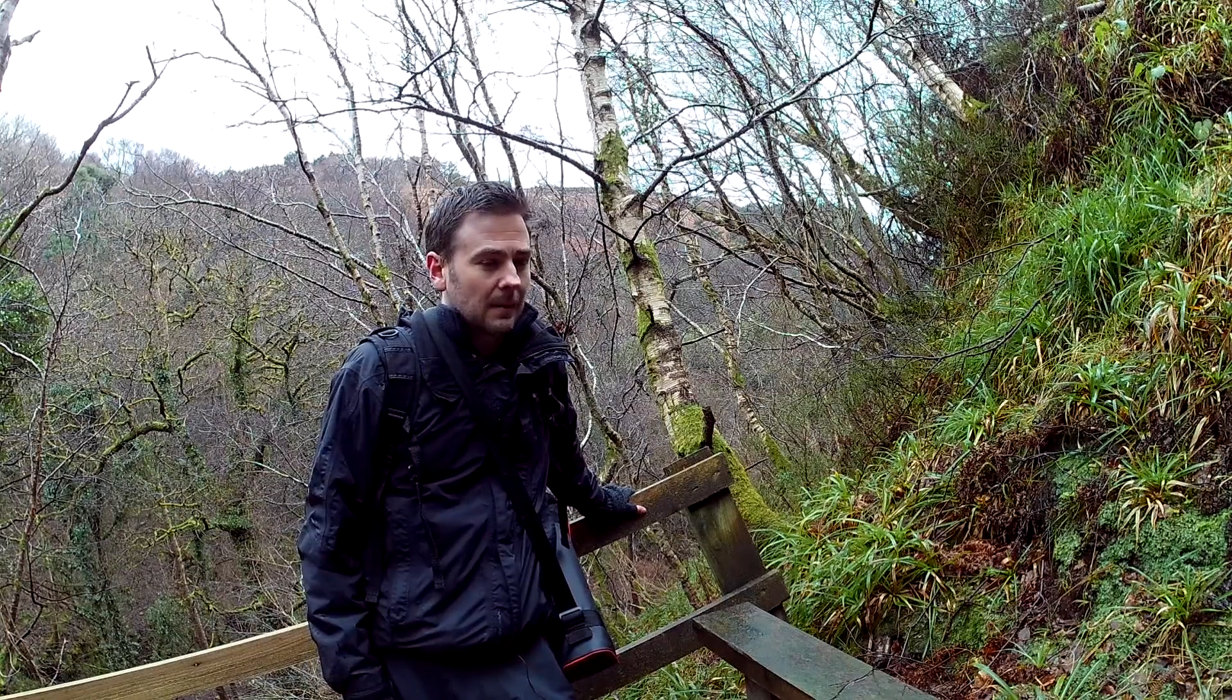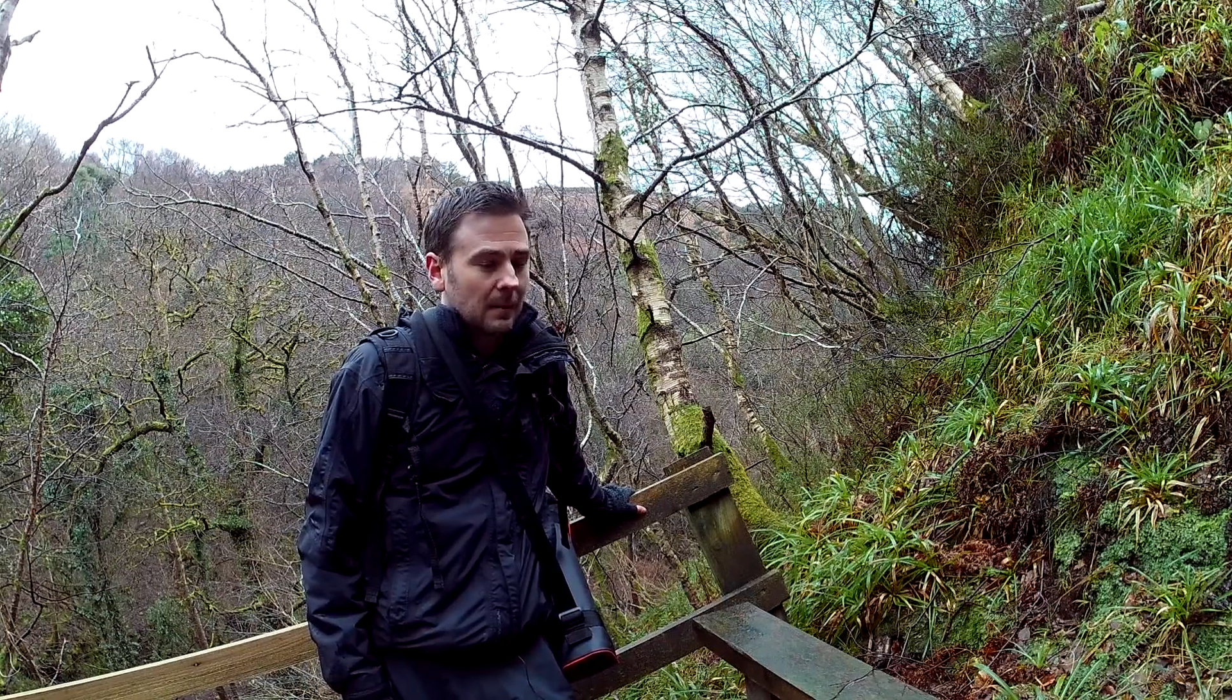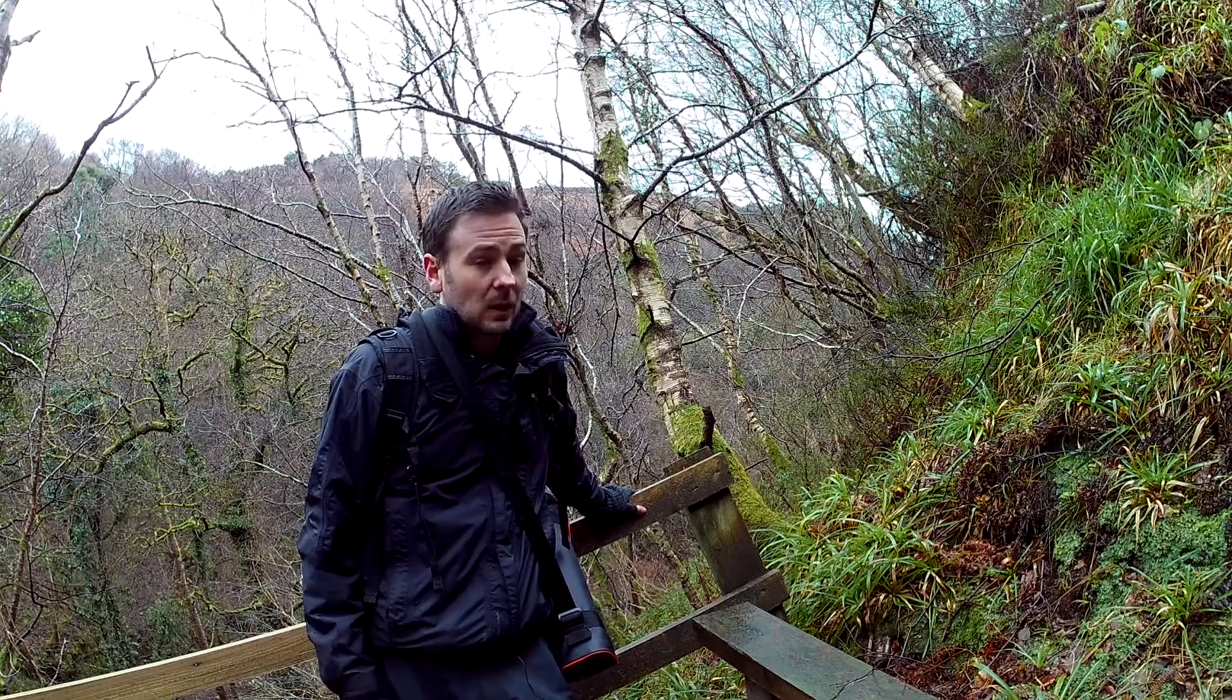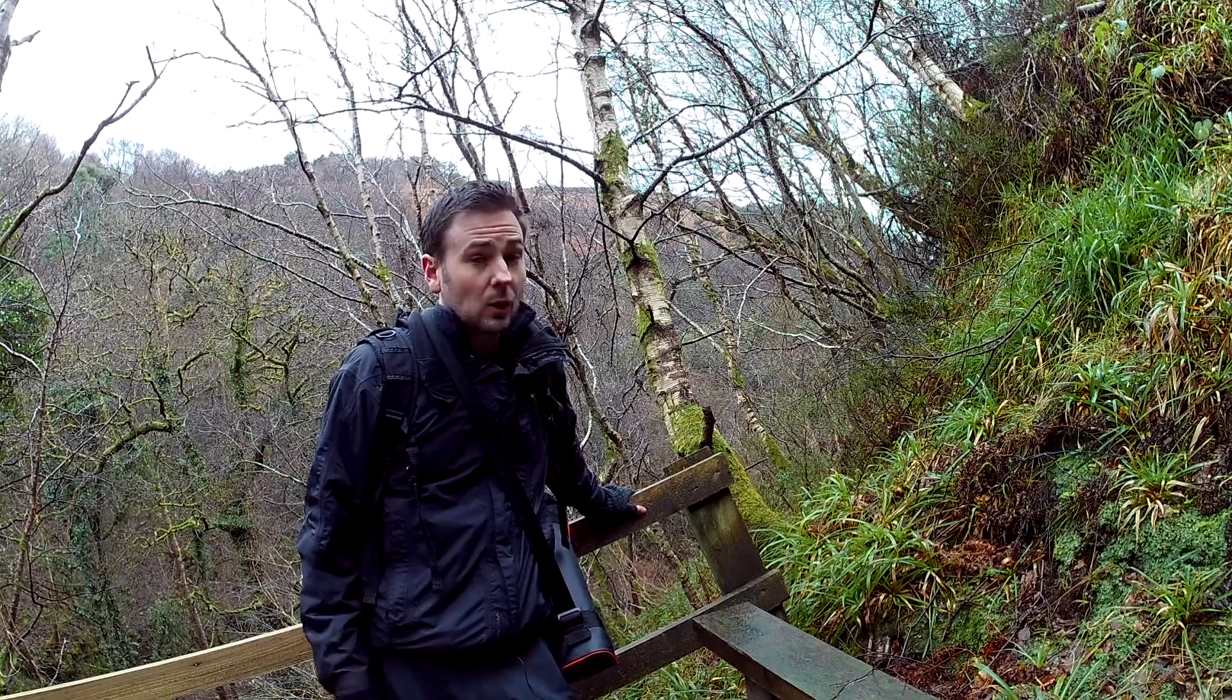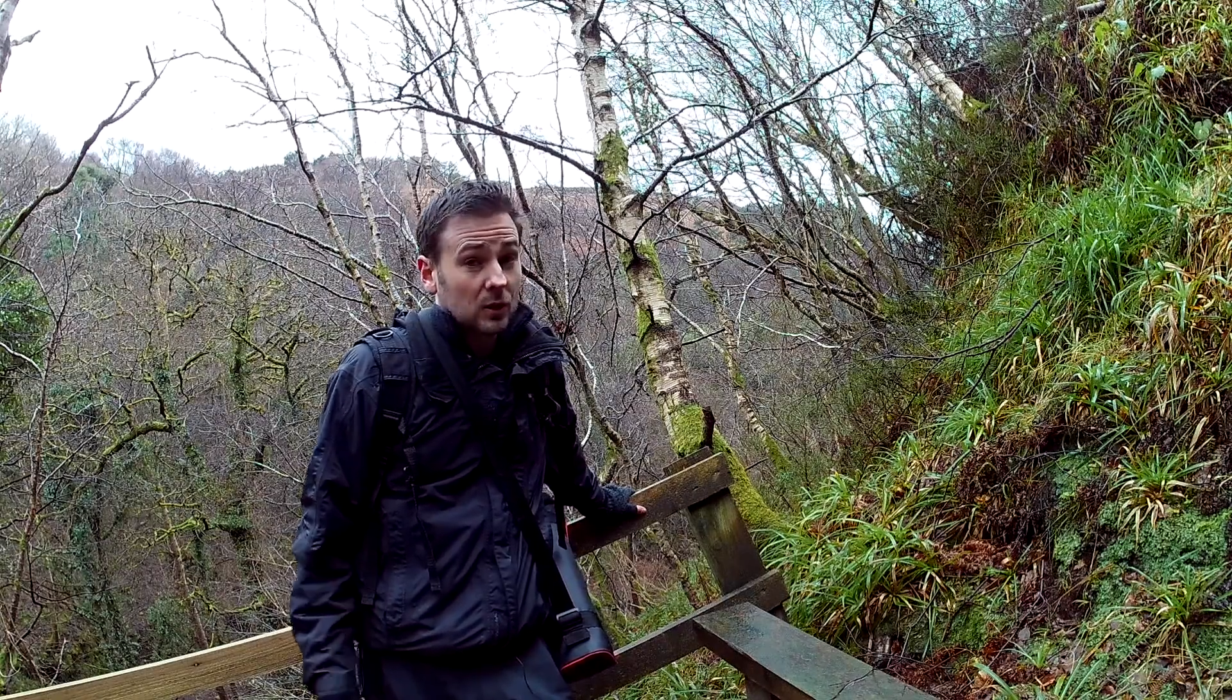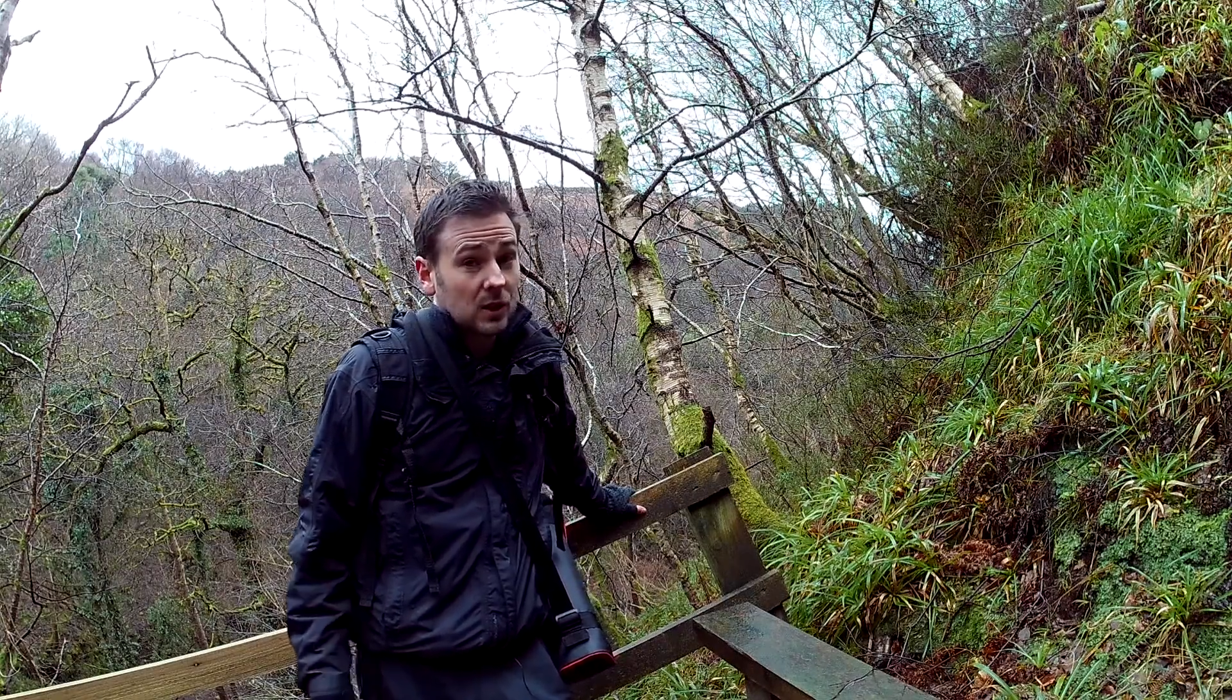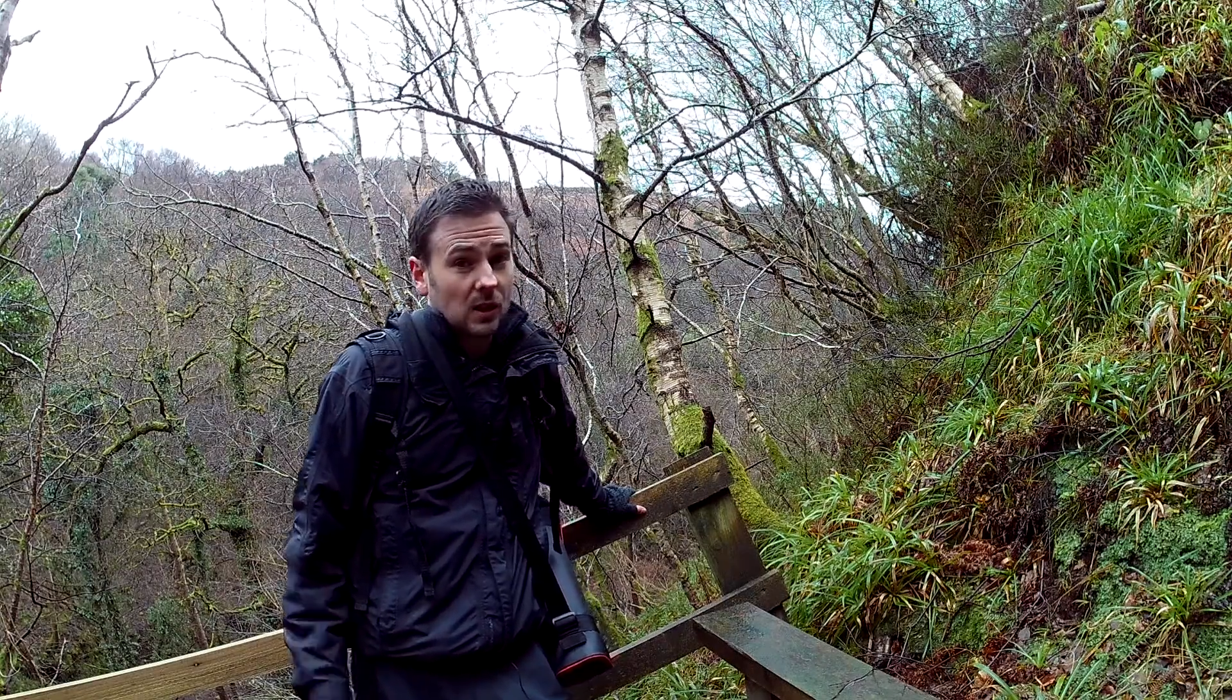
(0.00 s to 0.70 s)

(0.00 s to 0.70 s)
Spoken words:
It looked